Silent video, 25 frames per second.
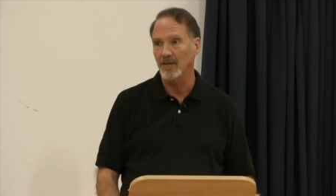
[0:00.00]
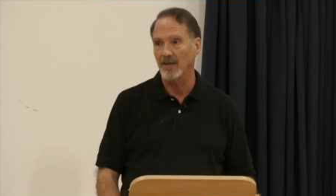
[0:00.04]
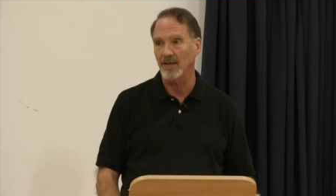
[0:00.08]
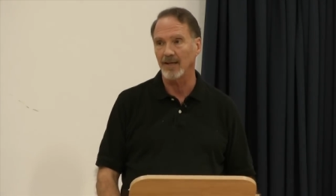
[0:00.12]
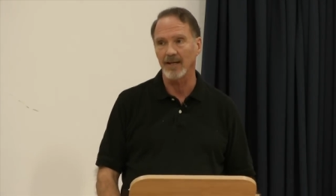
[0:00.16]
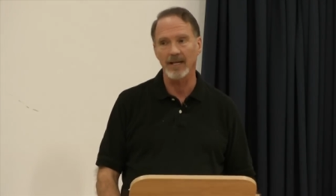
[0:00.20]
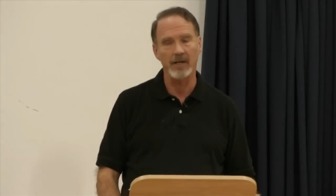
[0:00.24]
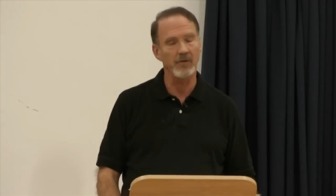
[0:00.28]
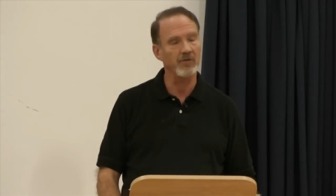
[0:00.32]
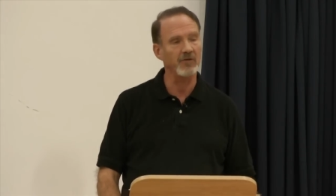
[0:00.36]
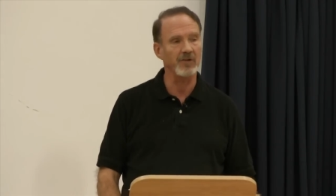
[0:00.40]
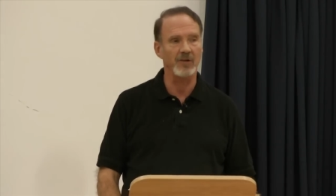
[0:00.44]

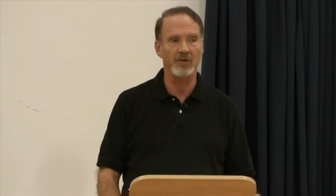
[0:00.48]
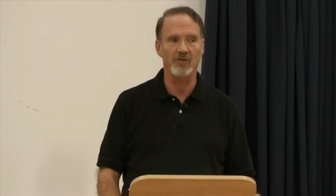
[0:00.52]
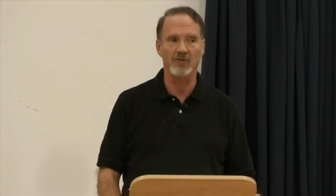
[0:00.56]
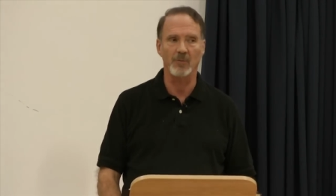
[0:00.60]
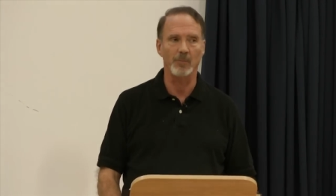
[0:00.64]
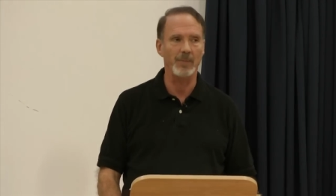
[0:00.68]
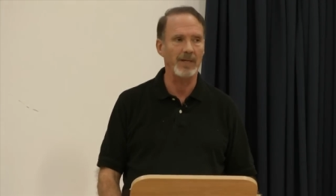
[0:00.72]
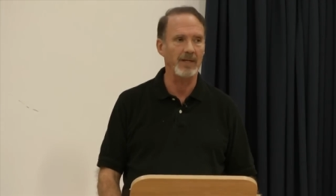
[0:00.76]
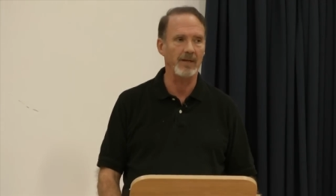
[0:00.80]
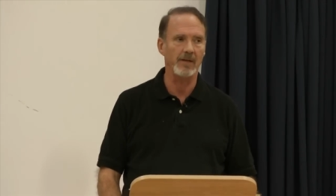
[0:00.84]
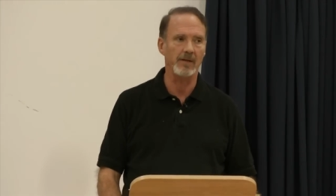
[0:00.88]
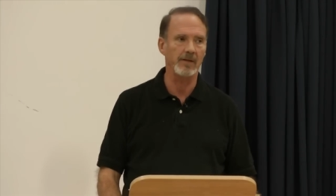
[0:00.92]
Elaine
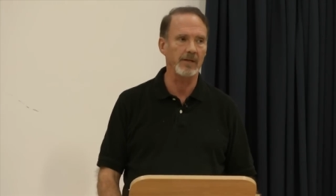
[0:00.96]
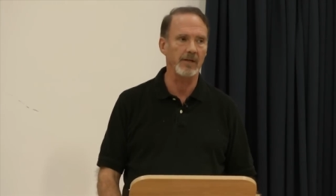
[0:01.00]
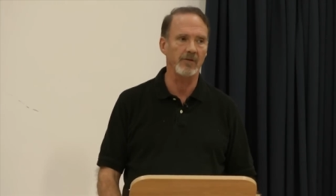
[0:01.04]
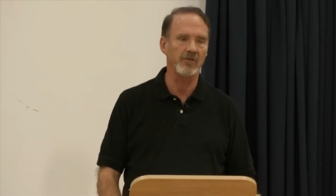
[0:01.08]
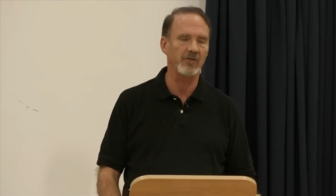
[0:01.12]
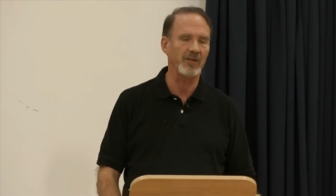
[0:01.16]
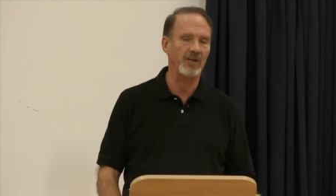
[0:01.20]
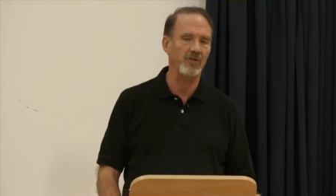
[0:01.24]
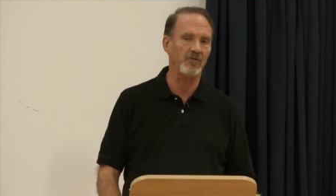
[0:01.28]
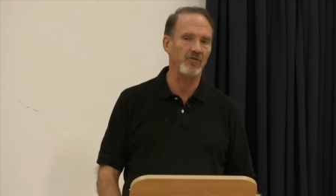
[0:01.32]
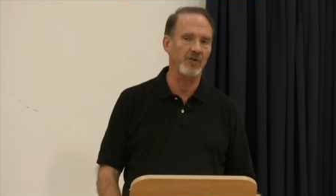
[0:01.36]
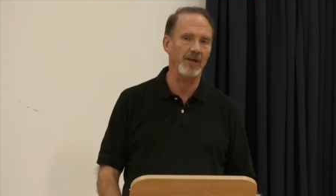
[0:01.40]
immediately
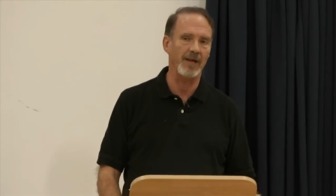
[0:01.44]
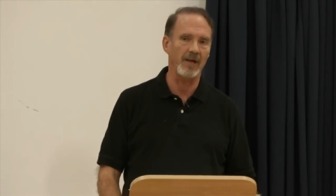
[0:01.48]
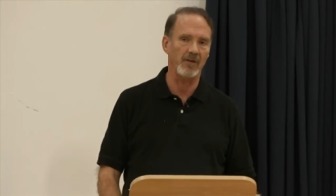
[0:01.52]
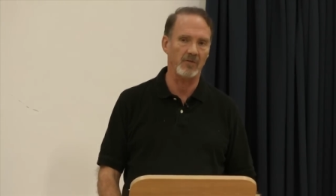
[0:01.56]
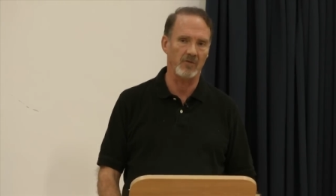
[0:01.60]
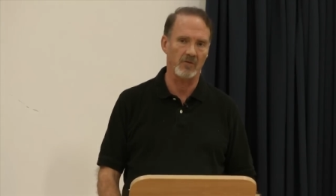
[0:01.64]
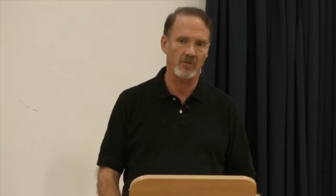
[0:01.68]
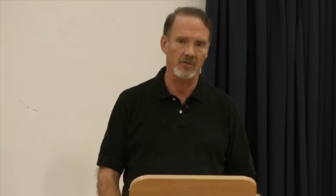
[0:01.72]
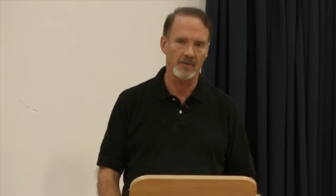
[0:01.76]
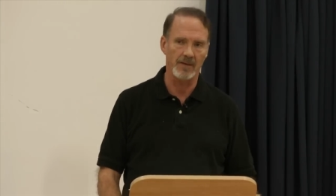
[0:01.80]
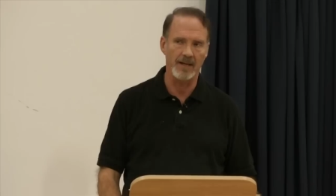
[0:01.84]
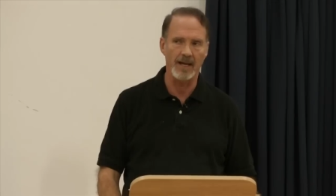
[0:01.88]
says
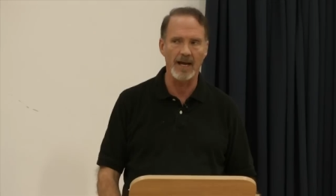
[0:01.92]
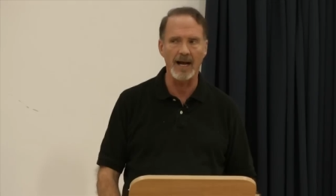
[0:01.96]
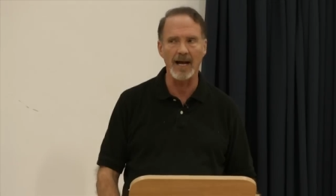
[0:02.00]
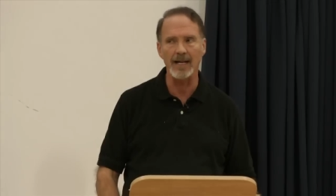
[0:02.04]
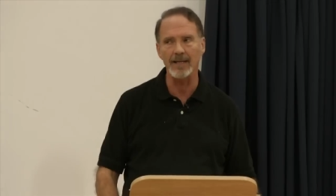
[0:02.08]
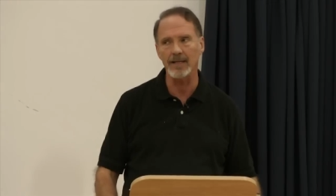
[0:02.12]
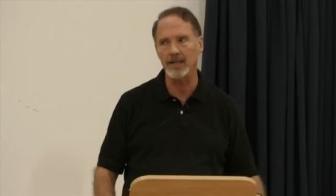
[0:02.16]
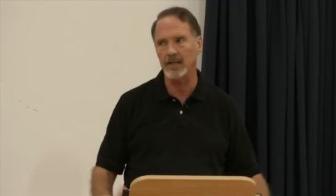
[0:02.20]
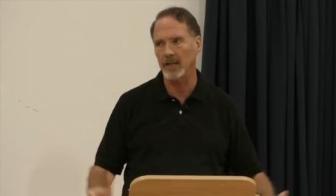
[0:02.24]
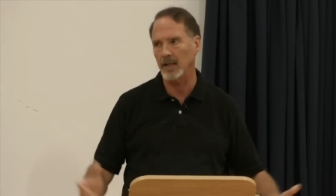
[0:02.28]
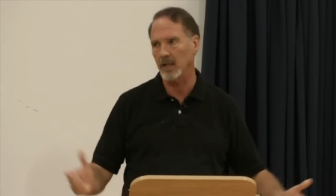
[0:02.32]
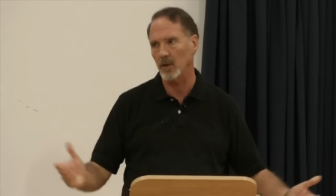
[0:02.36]
yes. Now, I
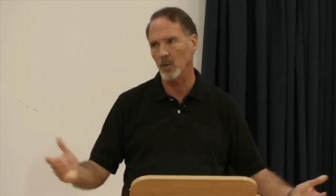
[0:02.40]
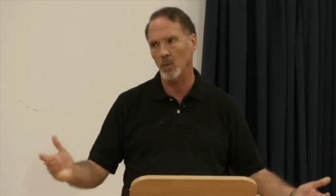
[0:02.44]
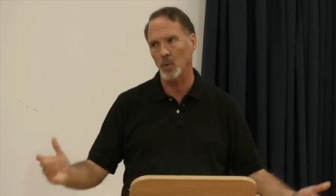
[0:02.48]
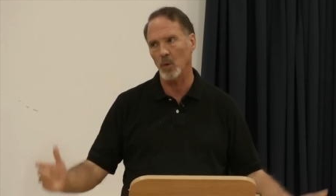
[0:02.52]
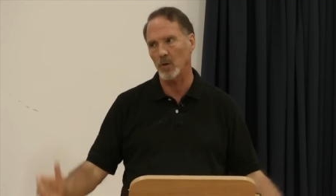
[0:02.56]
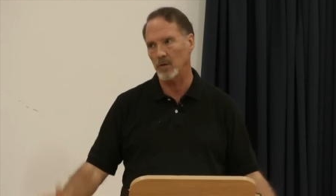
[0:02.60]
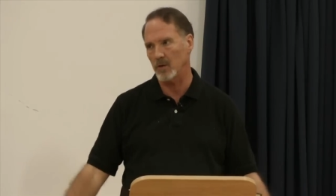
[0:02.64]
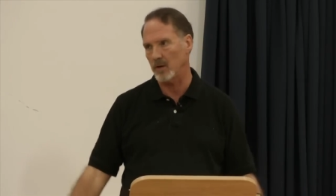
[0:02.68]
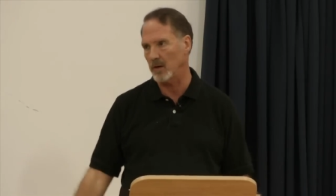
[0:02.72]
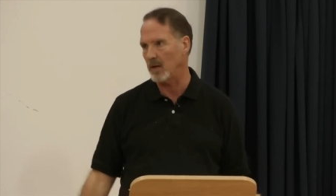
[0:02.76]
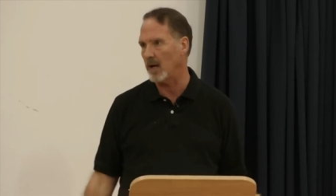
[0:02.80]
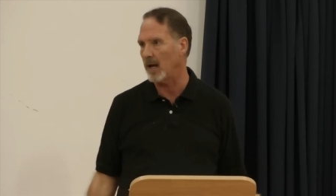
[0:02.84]
didn't get a
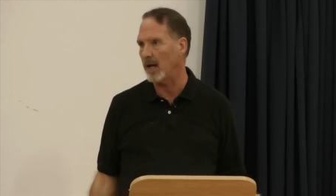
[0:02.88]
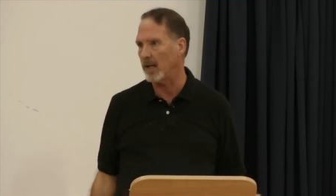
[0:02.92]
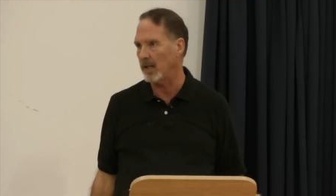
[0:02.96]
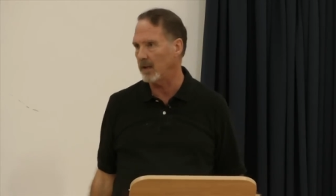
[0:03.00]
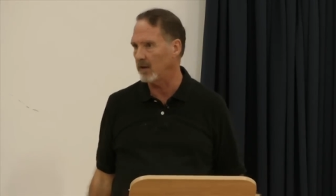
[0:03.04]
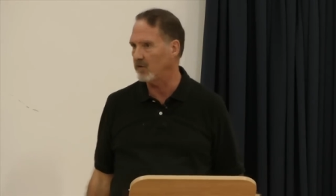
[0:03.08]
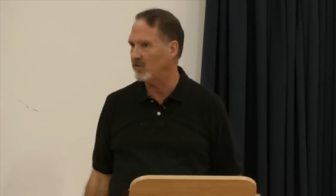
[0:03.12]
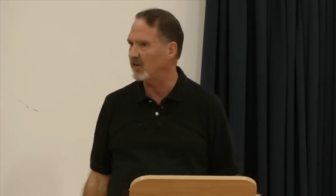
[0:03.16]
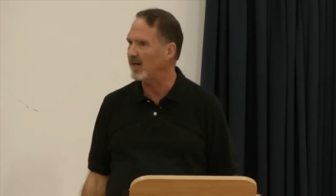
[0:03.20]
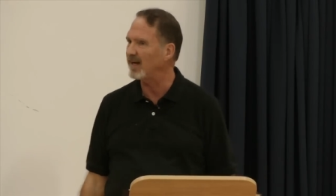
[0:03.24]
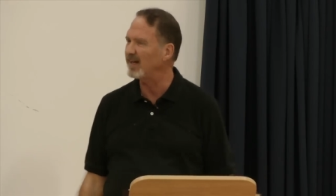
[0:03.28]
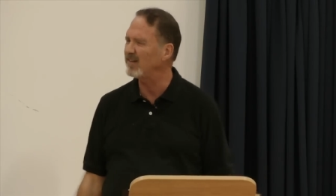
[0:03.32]
word of
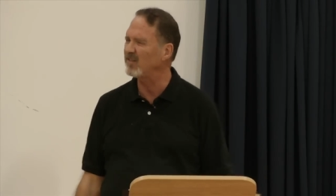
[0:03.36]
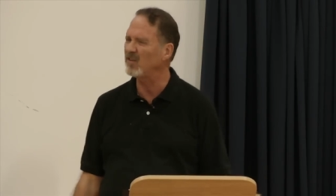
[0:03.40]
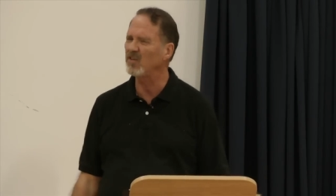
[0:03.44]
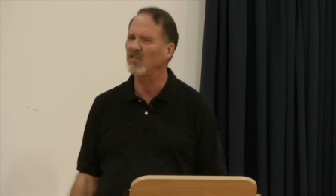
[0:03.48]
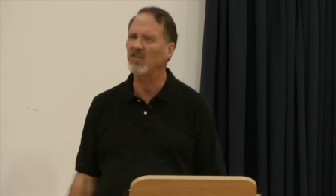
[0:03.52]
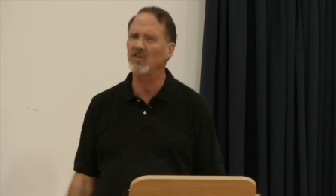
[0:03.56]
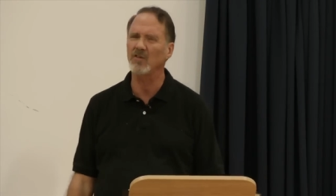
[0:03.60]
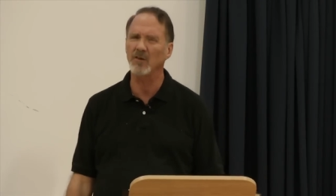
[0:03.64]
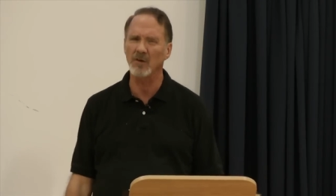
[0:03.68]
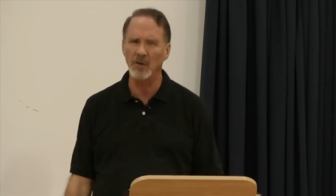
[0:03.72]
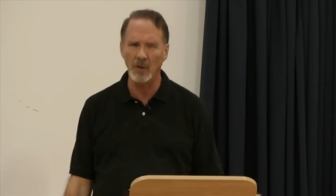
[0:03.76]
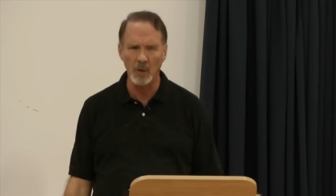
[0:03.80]
knowledge. I
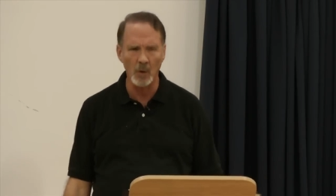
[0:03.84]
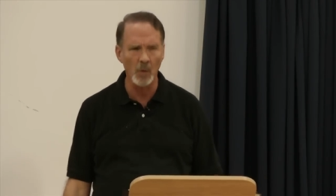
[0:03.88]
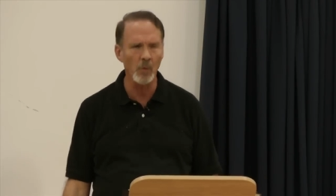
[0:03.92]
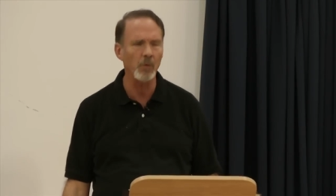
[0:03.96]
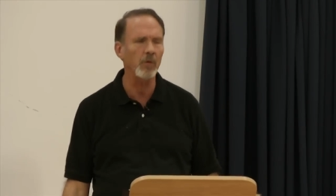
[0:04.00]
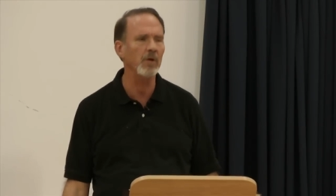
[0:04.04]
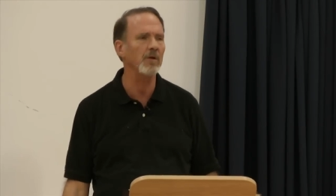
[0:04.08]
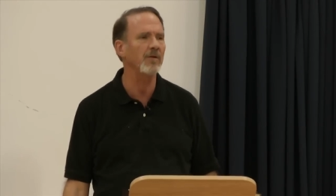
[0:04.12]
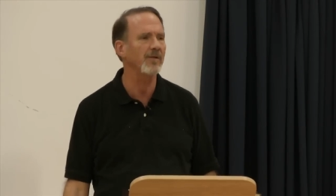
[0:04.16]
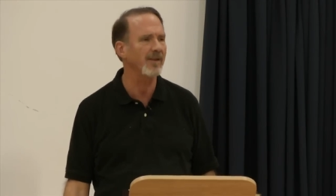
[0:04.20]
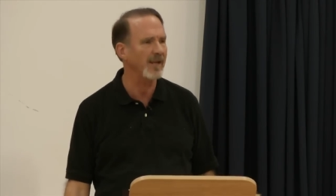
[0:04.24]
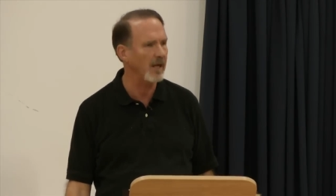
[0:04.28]
just know
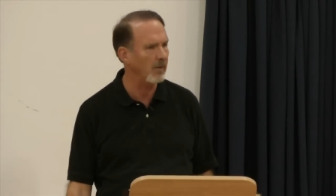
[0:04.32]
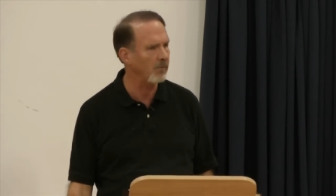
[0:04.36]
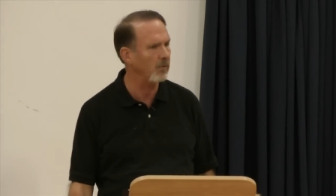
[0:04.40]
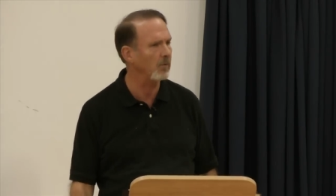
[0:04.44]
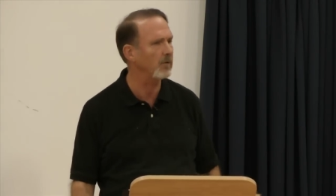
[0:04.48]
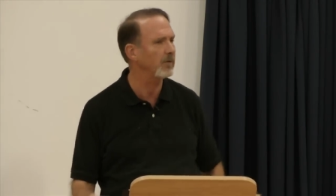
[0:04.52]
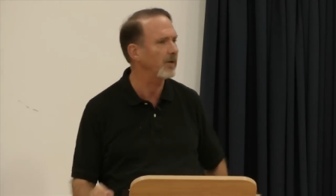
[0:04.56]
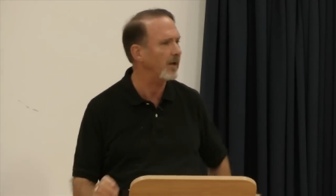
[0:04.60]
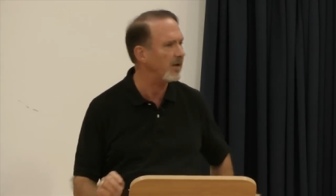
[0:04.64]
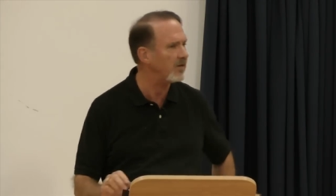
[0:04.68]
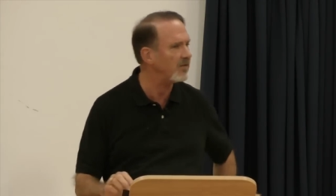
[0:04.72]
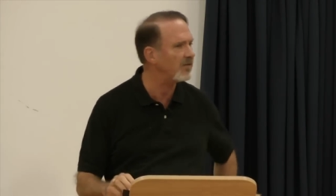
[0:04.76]
the
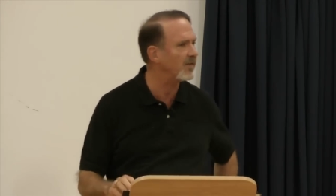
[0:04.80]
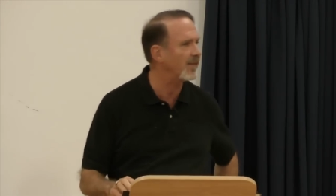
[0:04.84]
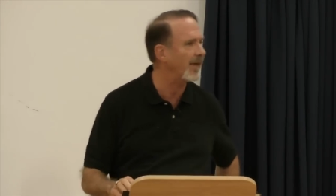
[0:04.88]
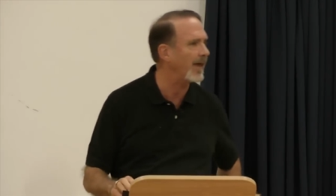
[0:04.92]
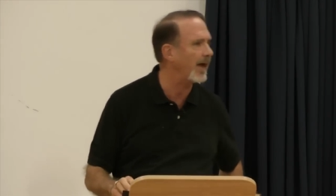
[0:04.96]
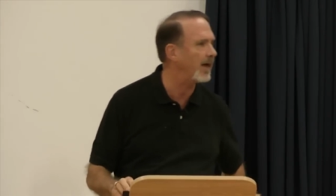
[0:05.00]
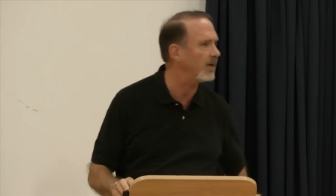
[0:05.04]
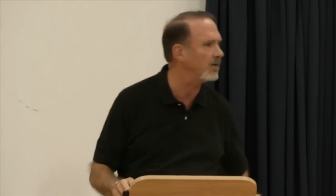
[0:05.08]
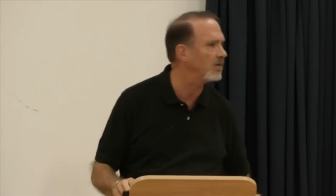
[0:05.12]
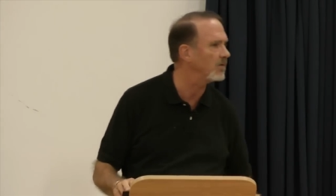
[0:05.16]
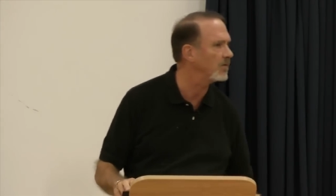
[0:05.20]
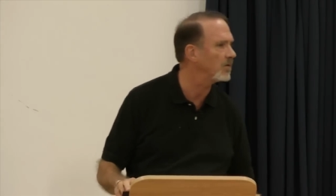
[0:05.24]
devil does
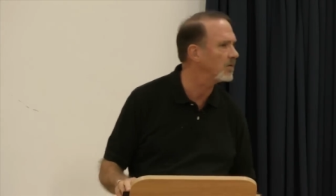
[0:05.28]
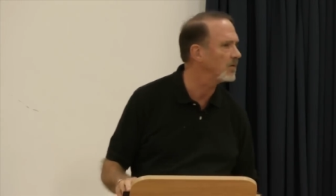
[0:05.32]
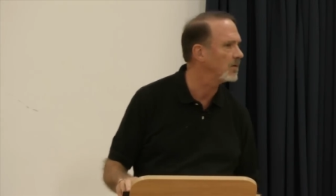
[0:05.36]
that.